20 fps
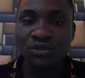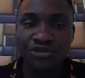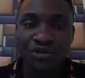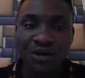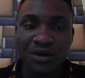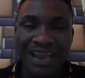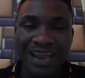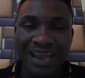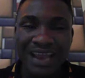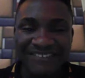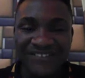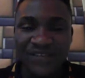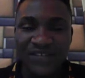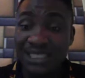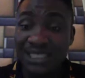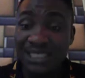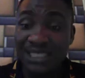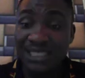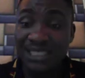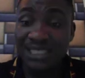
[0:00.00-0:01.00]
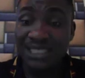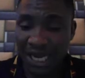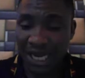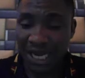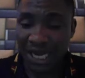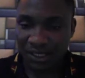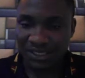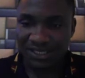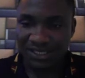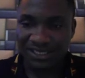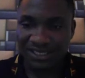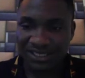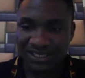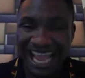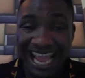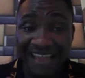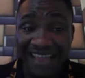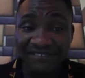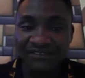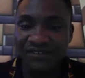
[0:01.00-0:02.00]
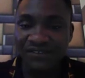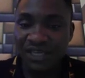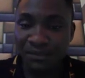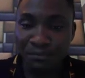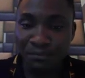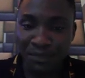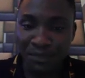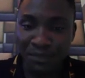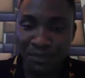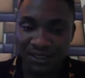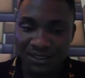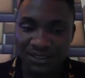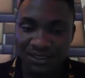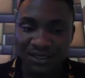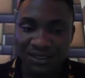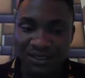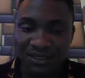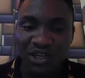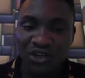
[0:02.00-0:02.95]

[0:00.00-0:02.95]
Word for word: crawl every seconds, every minute.